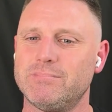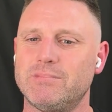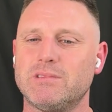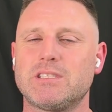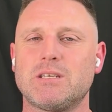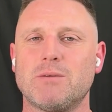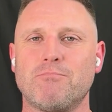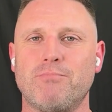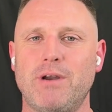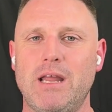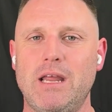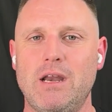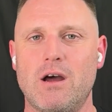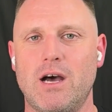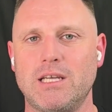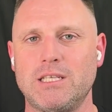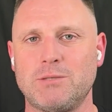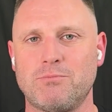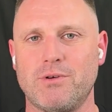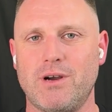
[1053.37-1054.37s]
it's a pretty
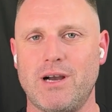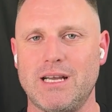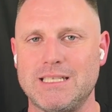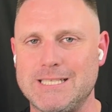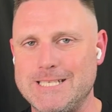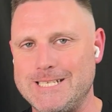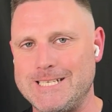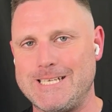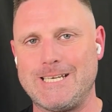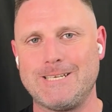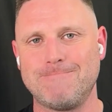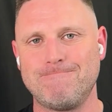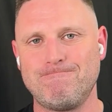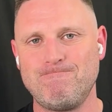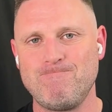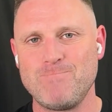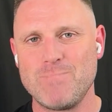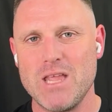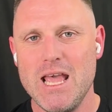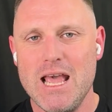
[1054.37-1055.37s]
nice price, isn't
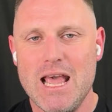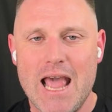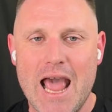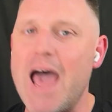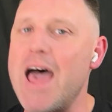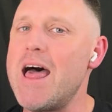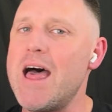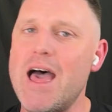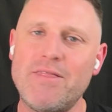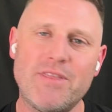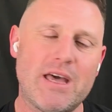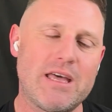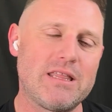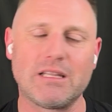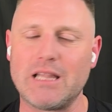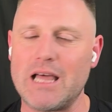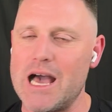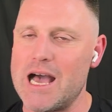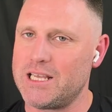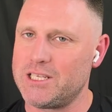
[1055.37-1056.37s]
it? And then
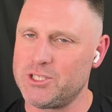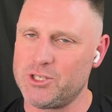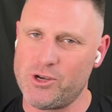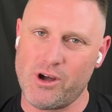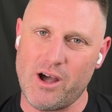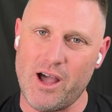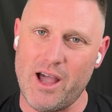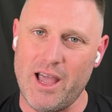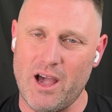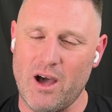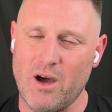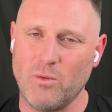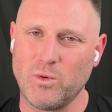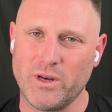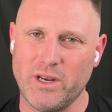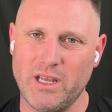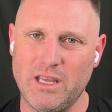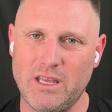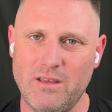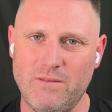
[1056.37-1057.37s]
the last guy I
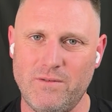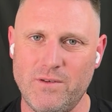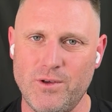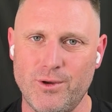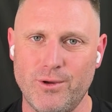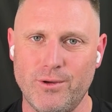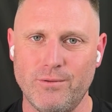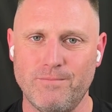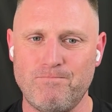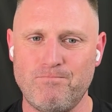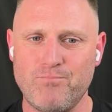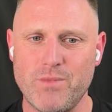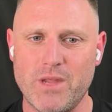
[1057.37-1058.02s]
want to give you